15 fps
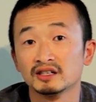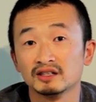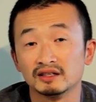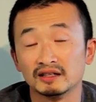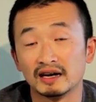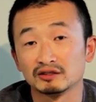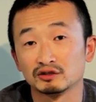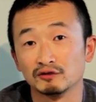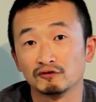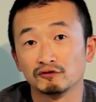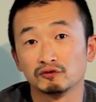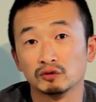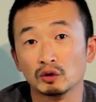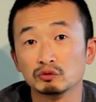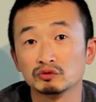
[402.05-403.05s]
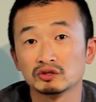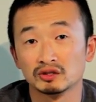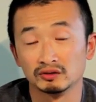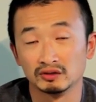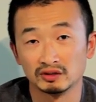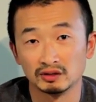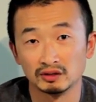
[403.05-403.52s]
It actually floats
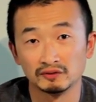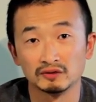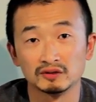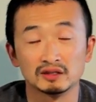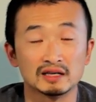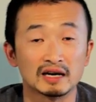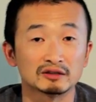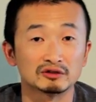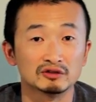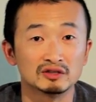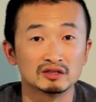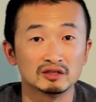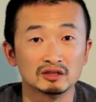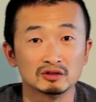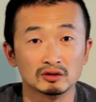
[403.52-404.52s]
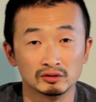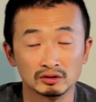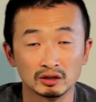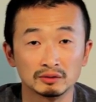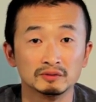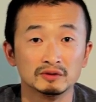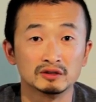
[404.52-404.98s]
on the surface. It actually sits on
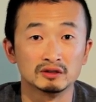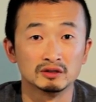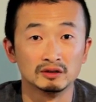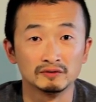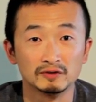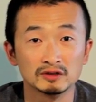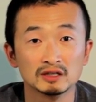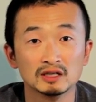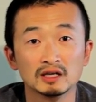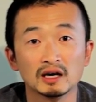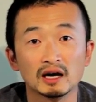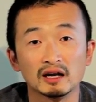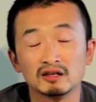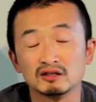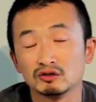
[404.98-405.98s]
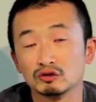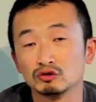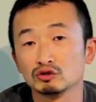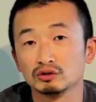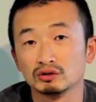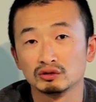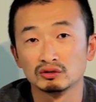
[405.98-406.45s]
top of the surface, and it's
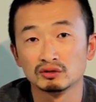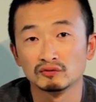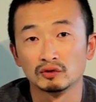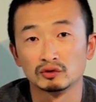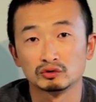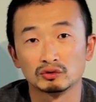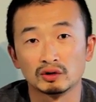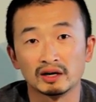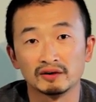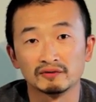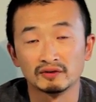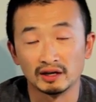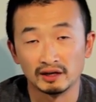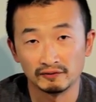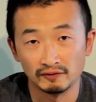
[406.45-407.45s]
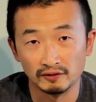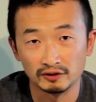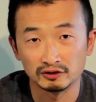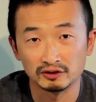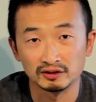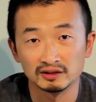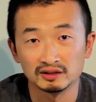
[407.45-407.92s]
usually used for dry fly
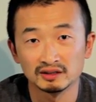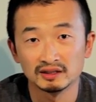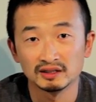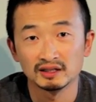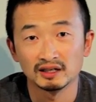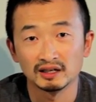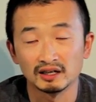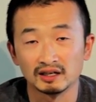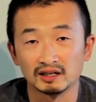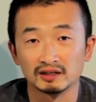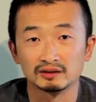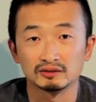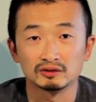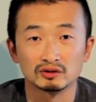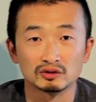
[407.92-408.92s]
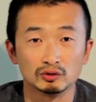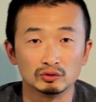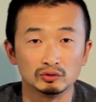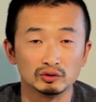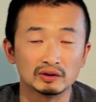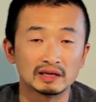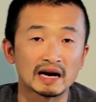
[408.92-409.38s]
fishing. Uh, so
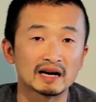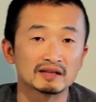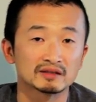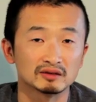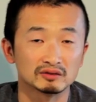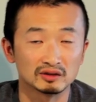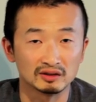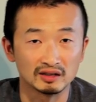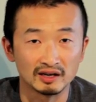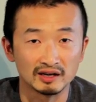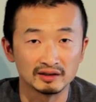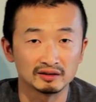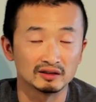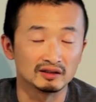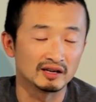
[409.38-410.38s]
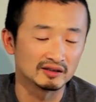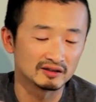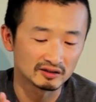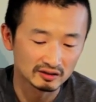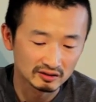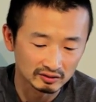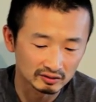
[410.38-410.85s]
you cast out the line. The line
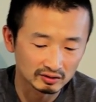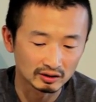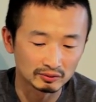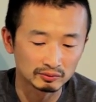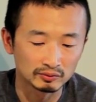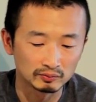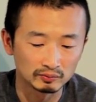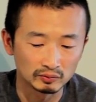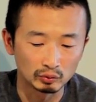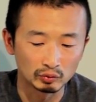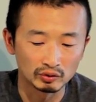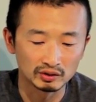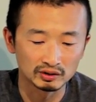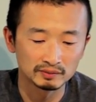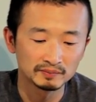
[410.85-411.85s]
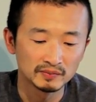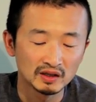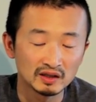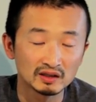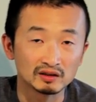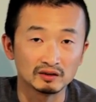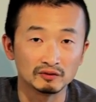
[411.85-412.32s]
sits on top of the water.
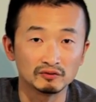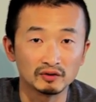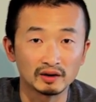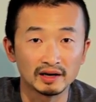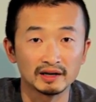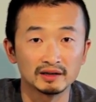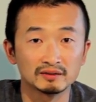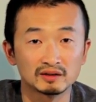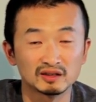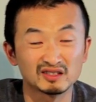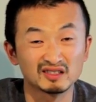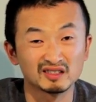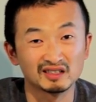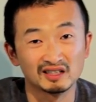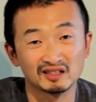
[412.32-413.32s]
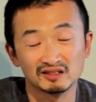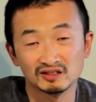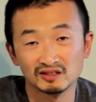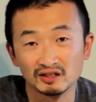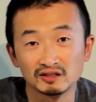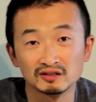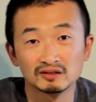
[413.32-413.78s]
The fly doesn't get
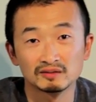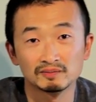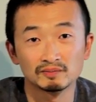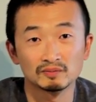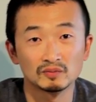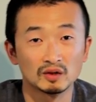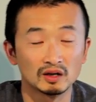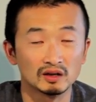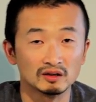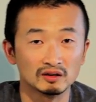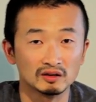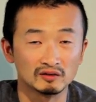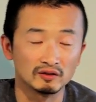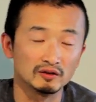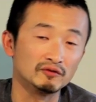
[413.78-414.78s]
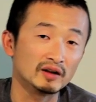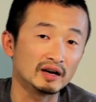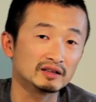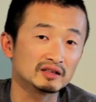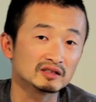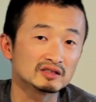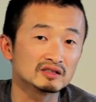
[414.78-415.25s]
sinks. Uh, the, the
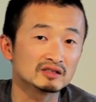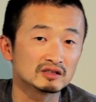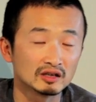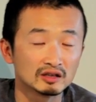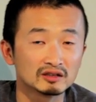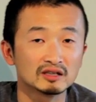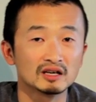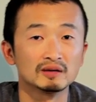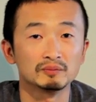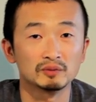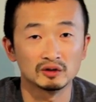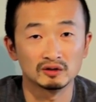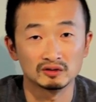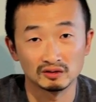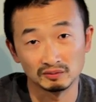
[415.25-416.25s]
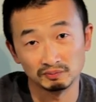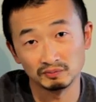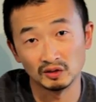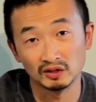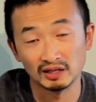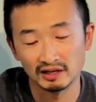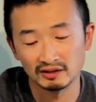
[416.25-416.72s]
fly doesn't sink down because
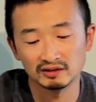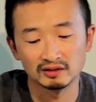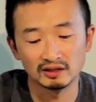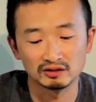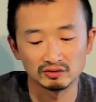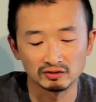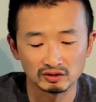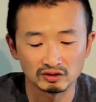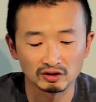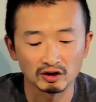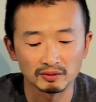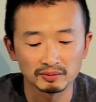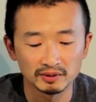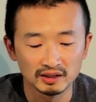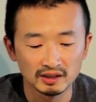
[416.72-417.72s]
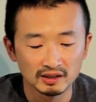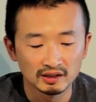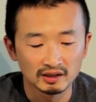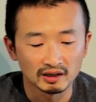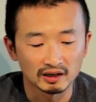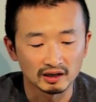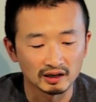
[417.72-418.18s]
the line stays on the top.
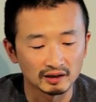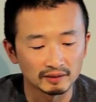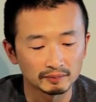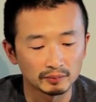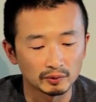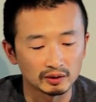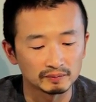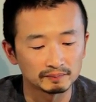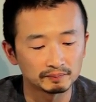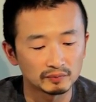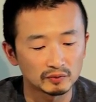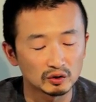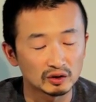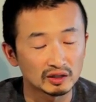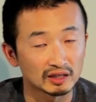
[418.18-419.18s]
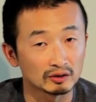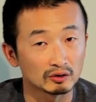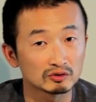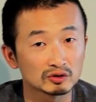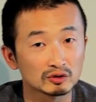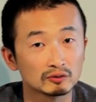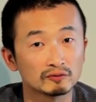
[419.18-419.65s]
Uh, but you can
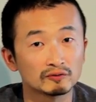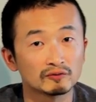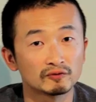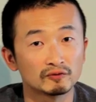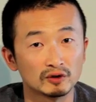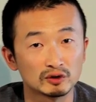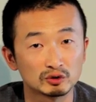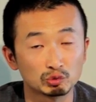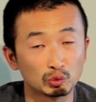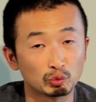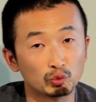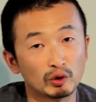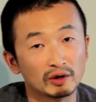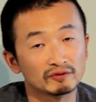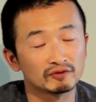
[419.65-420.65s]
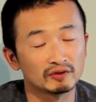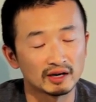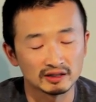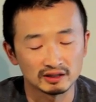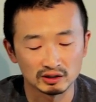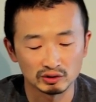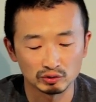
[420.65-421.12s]
also fish with wet
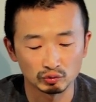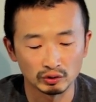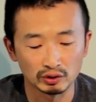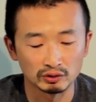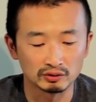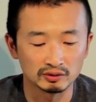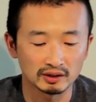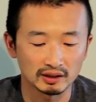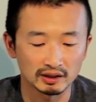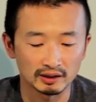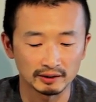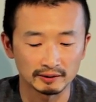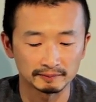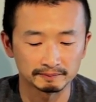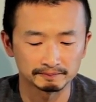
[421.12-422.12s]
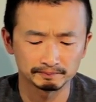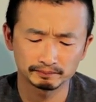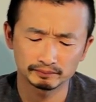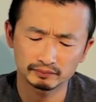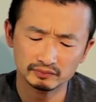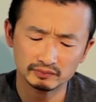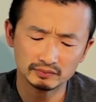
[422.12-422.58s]
flies as well um,
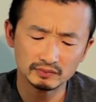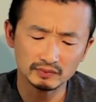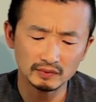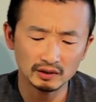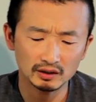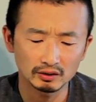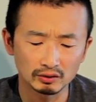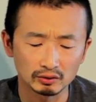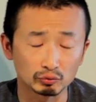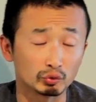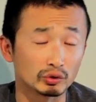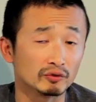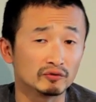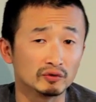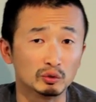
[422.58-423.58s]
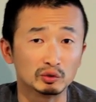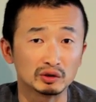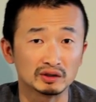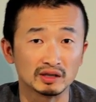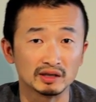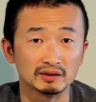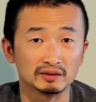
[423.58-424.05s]
with a
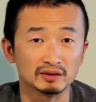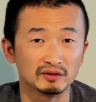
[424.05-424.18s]
floating line.